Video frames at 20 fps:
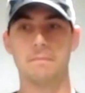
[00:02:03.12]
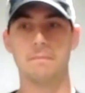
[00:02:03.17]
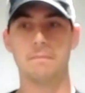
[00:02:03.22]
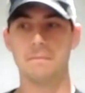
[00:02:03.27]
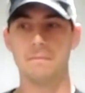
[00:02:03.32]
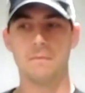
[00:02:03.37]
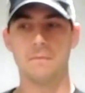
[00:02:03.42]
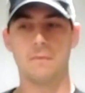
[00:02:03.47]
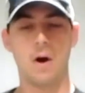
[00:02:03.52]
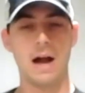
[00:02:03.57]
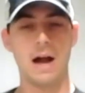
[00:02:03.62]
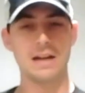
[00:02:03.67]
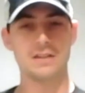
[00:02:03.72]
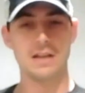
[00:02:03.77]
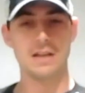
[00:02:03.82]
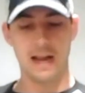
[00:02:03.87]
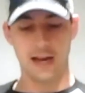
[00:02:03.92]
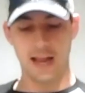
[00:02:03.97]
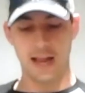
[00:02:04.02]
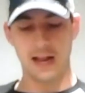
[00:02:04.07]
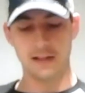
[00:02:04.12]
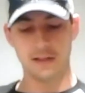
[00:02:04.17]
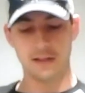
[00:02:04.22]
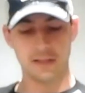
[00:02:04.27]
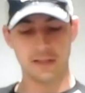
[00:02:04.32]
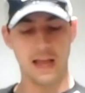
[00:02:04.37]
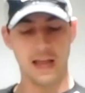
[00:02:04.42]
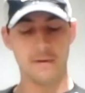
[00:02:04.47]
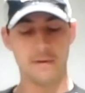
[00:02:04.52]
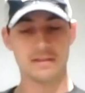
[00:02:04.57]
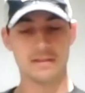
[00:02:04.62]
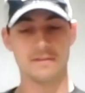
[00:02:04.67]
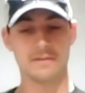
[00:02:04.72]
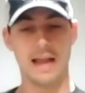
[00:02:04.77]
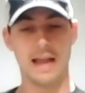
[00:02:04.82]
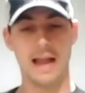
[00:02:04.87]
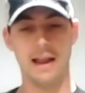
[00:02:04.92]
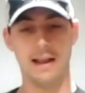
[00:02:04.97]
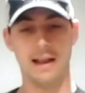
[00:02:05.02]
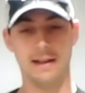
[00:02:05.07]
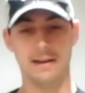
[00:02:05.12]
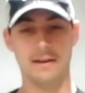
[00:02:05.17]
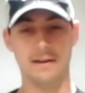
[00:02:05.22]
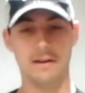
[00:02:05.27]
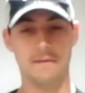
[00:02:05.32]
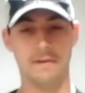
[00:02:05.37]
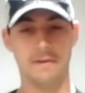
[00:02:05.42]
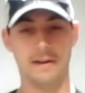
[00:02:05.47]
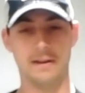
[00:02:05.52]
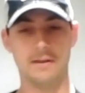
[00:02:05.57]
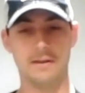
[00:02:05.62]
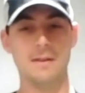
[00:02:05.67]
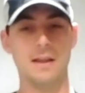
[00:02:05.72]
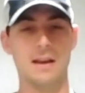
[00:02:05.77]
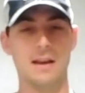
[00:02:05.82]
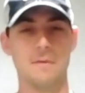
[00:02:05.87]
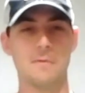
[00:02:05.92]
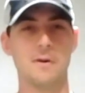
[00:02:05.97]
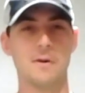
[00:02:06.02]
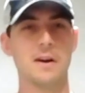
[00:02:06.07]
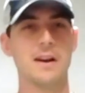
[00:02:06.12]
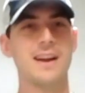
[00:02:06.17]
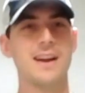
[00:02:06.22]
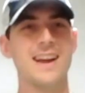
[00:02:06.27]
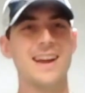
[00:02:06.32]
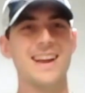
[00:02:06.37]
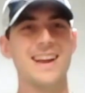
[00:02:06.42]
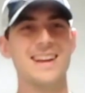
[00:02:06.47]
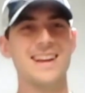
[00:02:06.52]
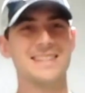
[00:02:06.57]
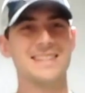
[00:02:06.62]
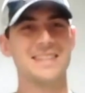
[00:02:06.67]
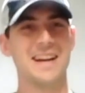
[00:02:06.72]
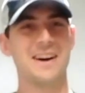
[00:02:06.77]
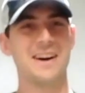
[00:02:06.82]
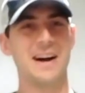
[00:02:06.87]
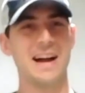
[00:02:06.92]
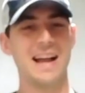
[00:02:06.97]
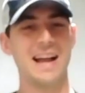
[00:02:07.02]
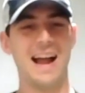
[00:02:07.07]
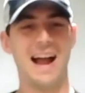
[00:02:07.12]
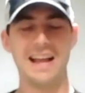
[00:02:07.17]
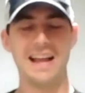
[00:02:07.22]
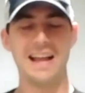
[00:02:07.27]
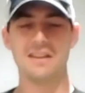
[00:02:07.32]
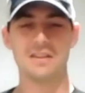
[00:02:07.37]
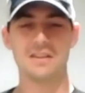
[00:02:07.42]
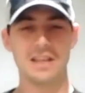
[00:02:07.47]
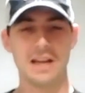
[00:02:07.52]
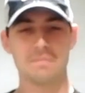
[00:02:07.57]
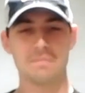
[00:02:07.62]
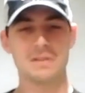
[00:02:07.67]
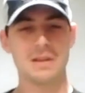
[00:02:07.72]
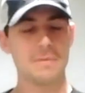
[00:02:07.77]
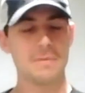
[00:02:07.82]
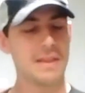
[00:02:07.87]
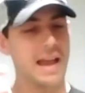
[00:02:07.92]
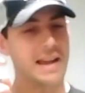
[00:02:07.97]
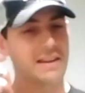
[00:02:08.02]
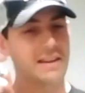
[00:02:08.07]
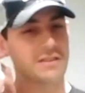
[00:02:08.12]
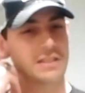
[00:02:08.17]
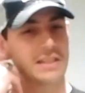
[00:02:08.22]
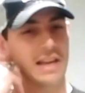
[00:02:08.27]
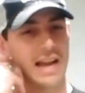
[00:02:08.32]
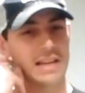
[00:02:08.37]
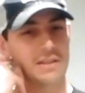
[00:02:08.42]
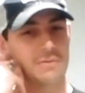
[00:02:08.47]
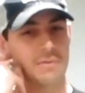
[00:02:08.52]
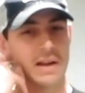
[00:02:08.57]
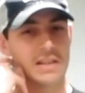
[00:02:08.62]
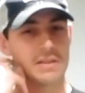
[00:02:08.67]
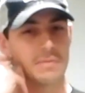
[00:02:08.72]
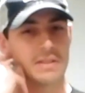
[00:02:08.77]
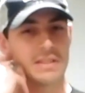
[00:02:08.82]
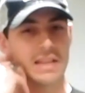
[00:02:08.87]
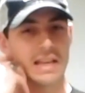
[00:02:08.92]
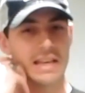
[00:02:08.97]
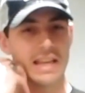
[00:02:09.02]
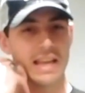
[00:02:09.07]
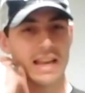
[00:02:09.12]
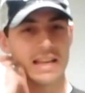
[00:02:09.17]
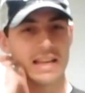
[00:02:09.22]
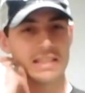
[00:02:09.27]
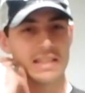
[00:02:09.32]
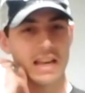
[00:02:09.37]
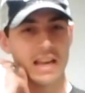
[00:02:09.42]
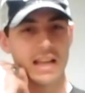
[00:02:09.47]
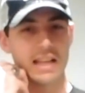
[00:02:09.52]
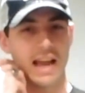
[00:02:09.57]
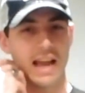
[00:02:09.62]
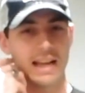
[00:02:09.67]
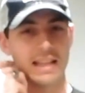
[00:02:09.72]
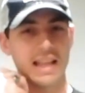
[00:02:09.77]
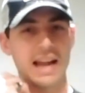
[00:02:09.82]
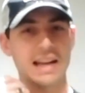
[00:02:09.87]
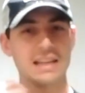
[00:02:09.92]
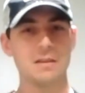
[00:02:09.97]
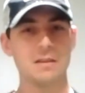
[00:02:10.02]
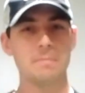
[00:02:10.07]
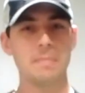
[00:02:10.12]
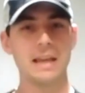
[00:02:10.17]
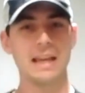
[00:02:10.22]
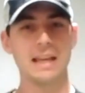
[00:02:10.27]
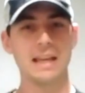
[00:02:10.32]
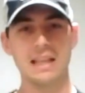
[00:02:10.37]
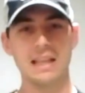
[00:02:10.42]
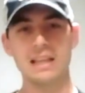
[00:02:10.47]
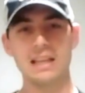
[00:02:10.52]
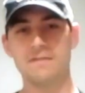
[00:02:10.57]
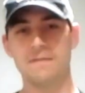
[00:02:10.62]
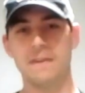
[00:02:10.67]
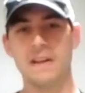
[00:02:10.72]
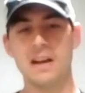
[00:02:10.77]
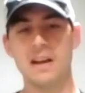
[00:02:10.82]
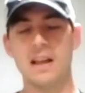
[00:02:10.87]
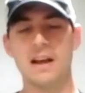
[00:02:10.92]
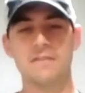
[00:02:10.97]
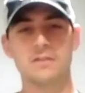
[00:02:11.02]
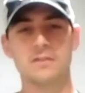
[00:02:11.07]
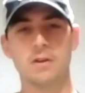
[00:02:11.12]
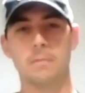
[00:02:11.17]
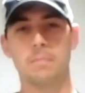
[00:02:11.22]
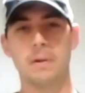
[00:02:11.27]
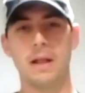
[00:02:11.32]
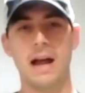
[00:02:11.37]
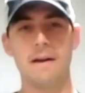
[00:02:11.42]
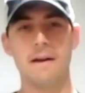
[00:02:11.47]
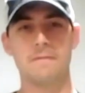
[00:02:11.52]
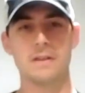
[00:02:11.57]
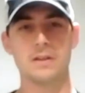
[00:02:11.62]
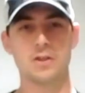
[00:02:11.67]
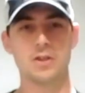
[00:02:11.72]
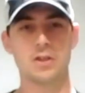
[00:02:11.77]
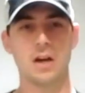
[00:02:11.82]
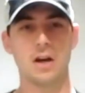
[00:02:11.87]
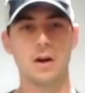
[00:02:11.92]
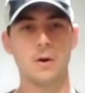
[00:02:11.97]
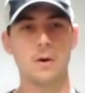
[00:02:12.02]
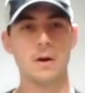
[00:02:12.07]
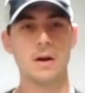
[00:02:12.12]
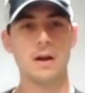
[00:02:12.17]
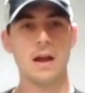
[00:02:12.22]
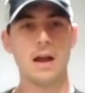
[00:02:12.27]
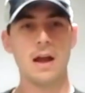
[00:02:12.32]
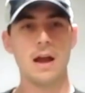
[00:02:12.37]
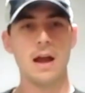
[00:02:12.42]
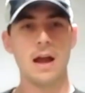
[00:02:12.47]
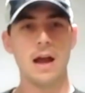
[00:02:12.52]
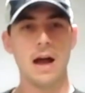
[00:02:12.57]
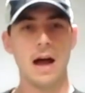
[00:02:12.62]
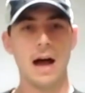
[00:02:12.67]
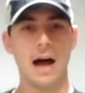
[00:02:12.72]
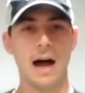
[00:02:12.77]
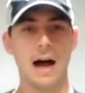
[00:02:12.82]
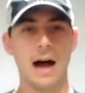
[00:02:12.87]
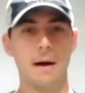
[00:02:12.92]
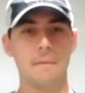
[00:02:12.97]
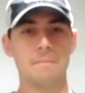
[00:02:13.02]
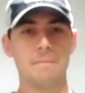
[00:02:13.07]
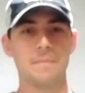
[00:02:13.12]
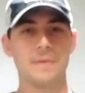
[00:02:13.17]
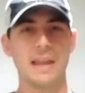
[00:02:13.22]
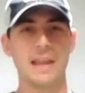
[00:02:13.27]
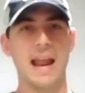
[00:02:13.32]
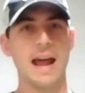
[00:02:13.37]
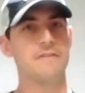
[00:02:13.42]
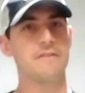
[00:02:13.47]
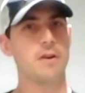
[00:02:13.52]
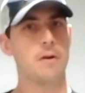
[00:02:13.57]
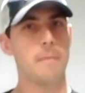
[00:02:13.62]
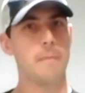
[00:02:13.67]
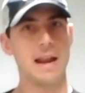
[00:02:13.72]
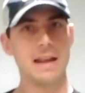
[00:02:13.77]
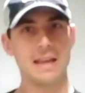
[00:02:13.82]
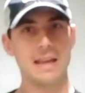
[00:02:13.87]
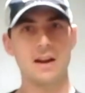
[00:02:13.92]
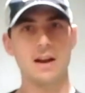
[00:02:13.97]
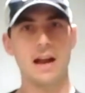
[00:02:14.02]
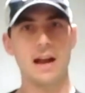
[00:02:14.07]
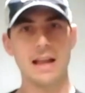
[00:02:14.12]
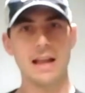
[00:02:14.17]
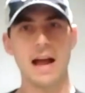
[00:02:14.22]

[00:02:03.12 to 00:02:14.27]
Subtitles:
watched and I kind of looked down. I was like, I don't know if I can do that anymore. So I looked up some of the exercise regimens they did. I said, I'd like to be at least fit enough to apply for the show. And after about a year, I